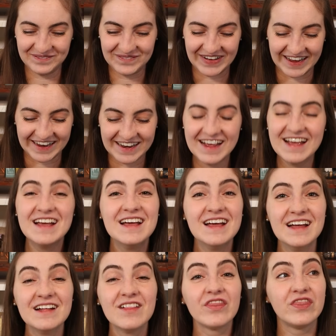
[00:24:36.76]
But
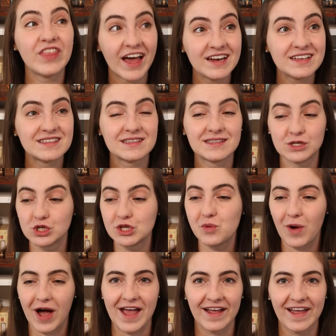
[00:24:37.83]
that is essentially
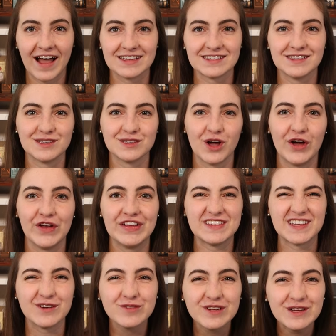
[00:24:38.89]
why I cast this on, is
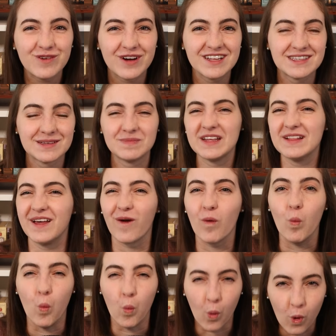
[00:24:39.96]
I really wanted something like
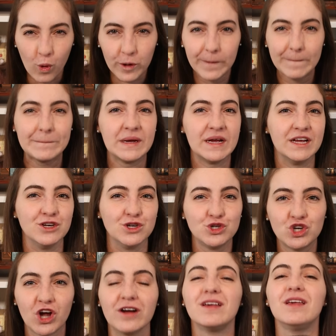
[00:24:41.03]
warm and
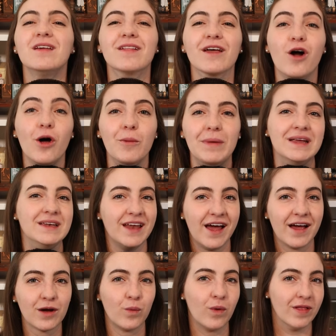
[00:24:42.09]
chunky like on my
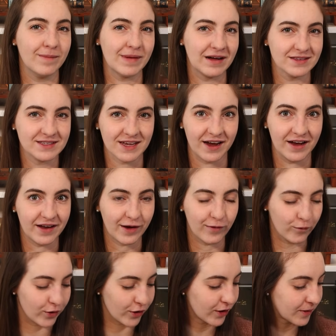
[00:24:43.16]
neck while I'm outside at
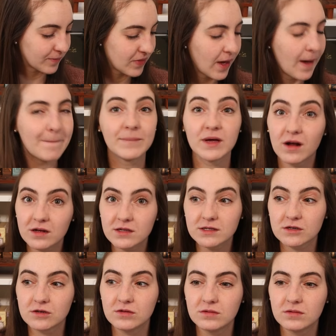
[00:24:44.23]
work, but
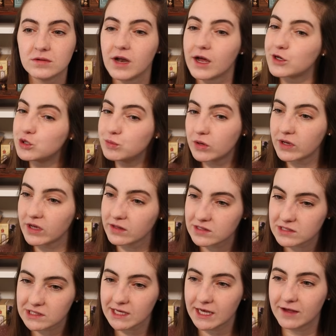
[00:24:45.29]
also not too bulky on the
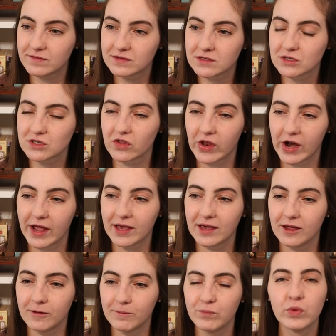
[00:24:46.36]
sleeves so that I
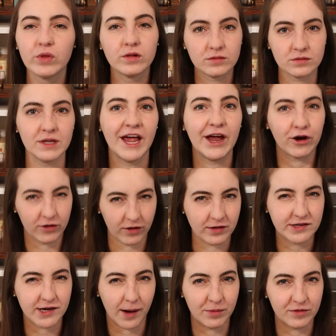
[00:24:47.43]
can layer
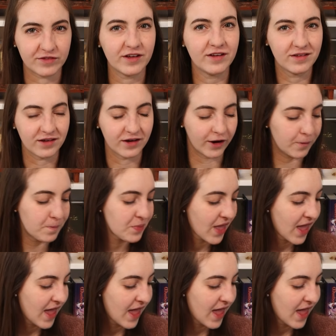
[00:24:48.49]
on top of it, you know?